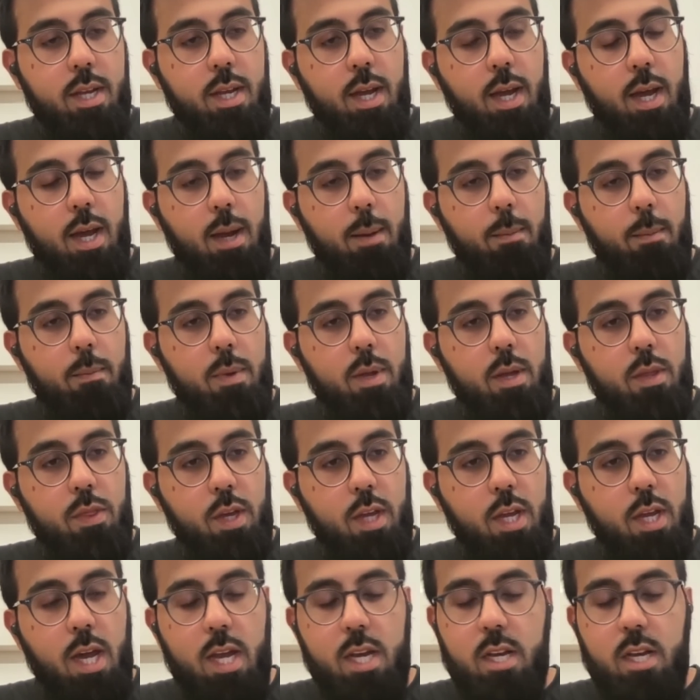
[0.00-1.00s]
Um,
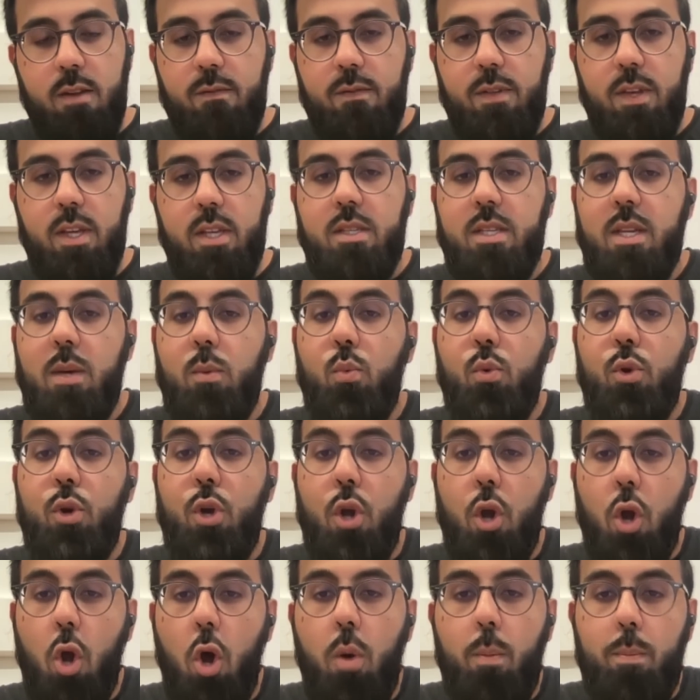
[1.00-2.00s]
the kind of things that would
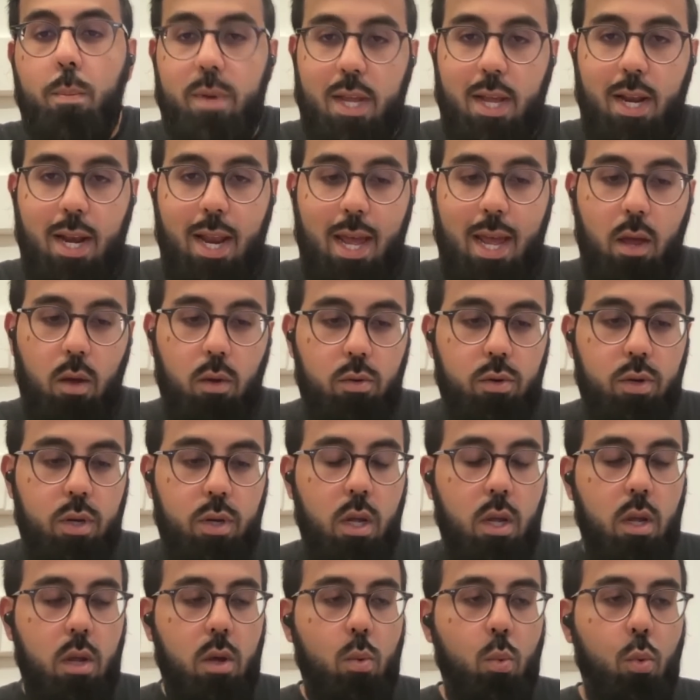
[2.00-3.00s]
not be allowed
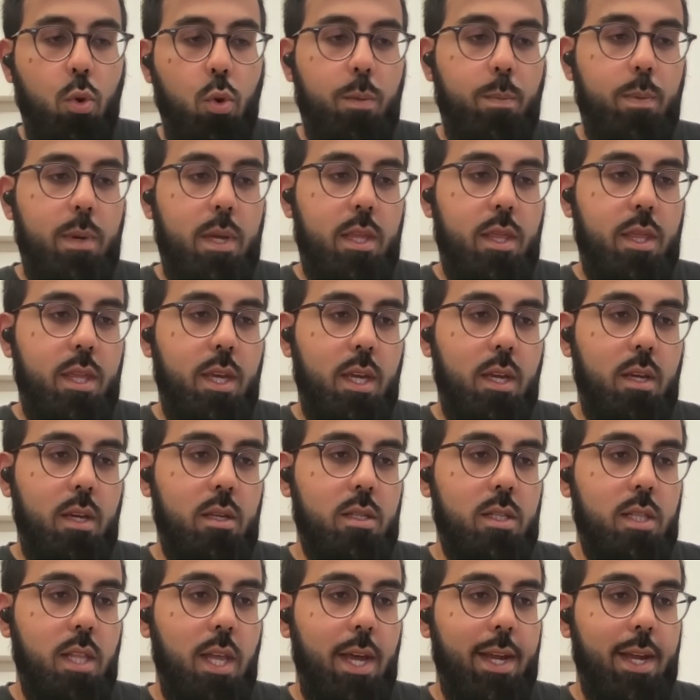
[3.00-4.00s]
would be
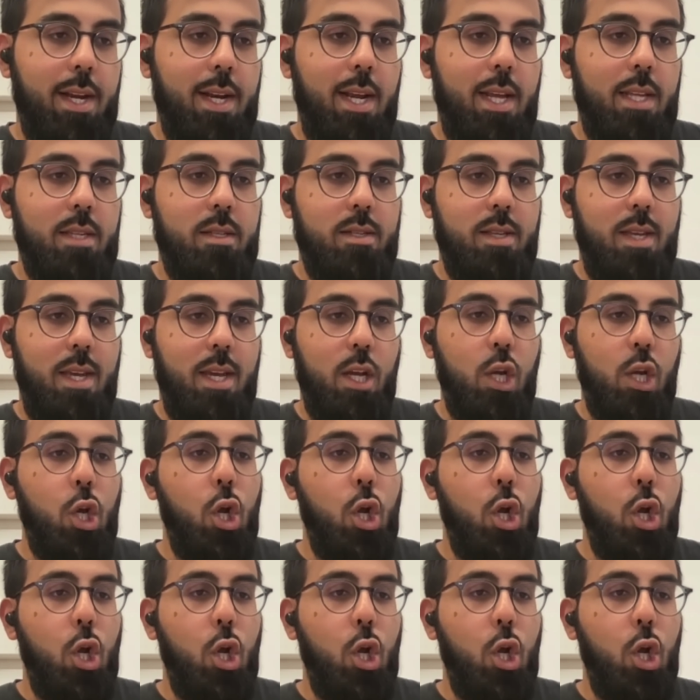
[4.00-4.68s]
things like, let's say,